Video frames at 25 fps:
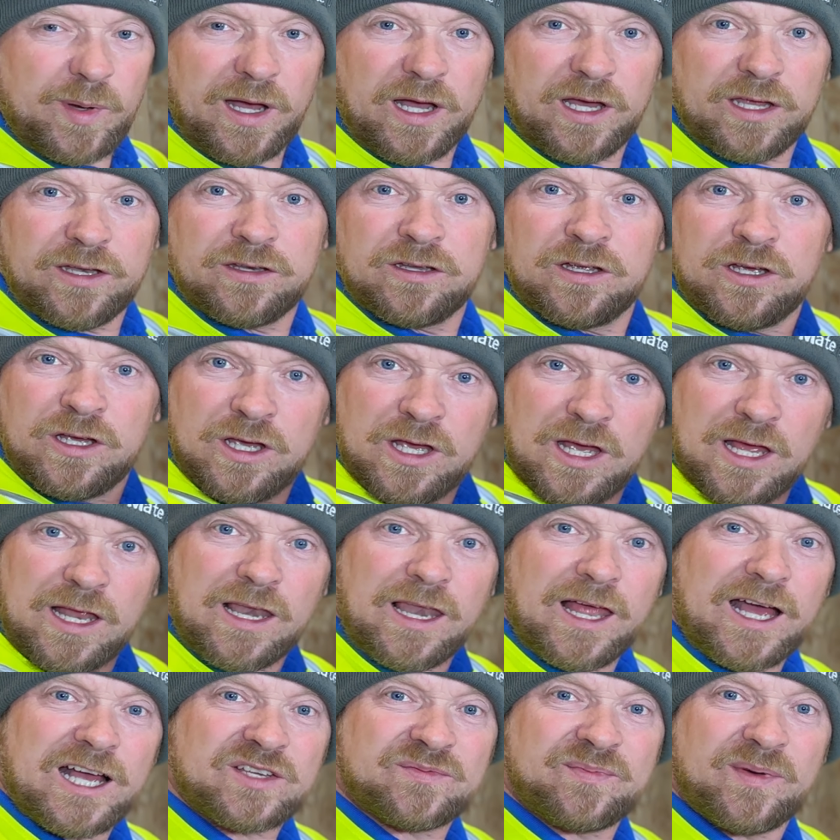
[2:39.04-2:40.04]
batten,
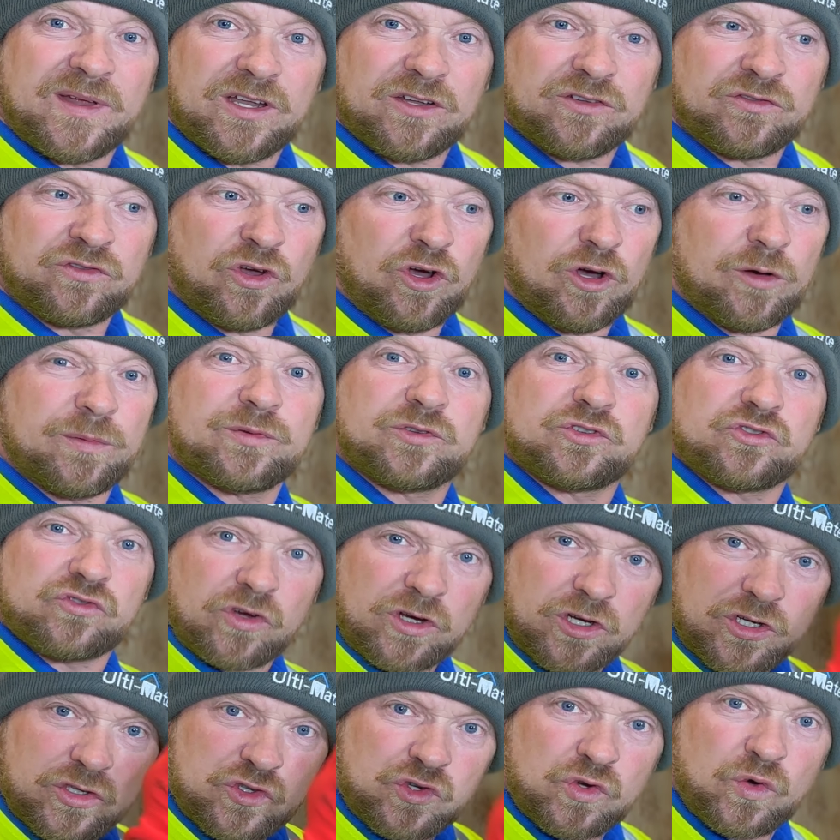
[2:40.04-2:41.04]
last batten at the top,
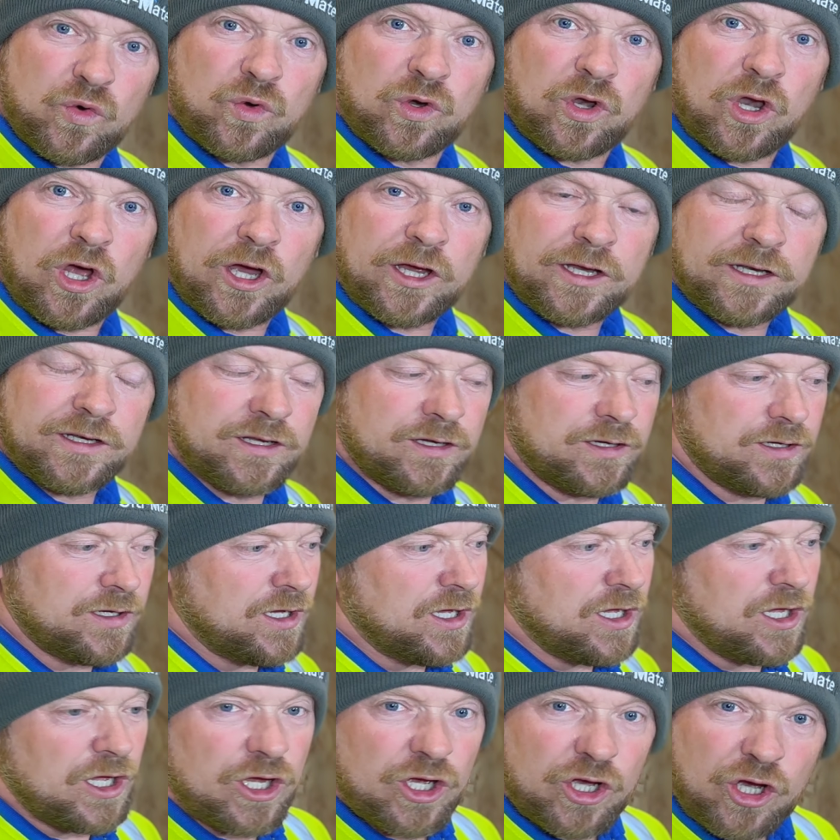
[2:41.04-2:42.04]
strike a chalk line,
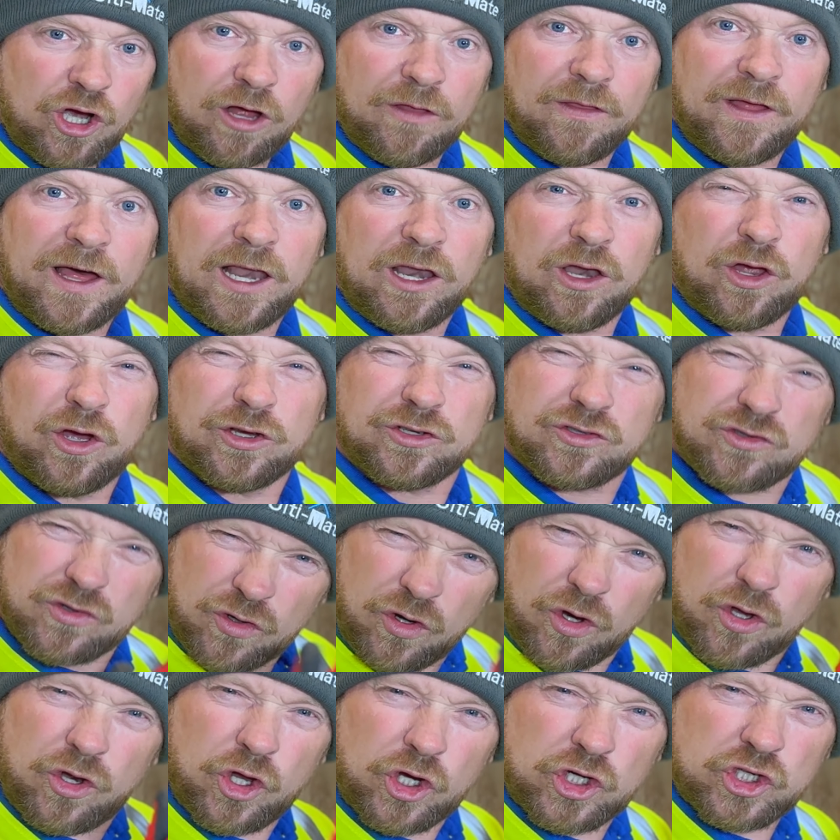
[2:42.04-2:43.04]
cut that line. So you've
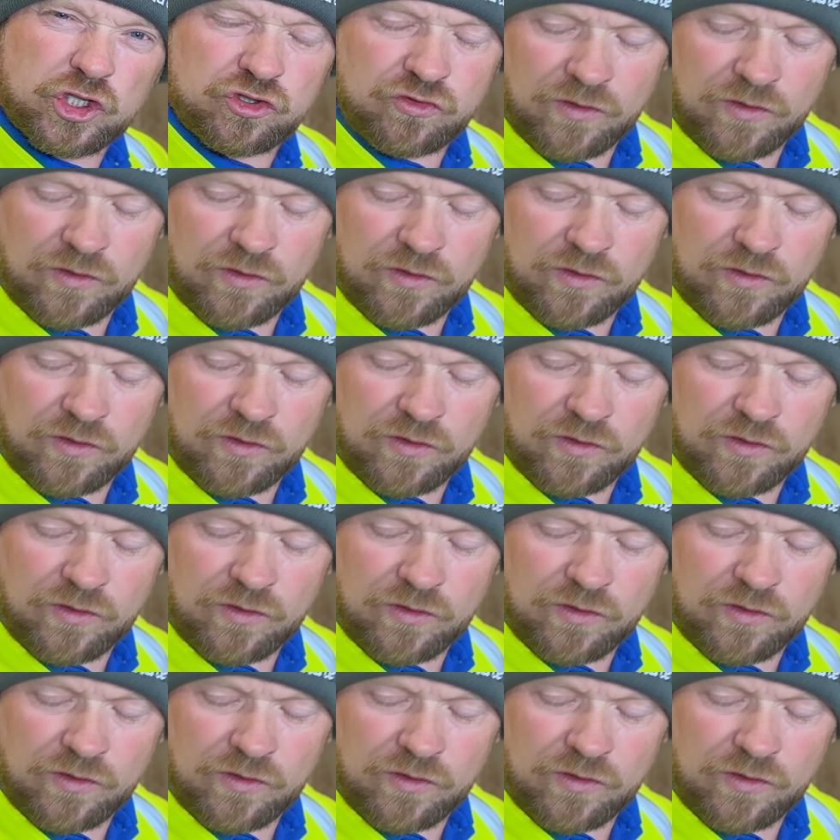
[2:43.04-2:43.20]
got a nice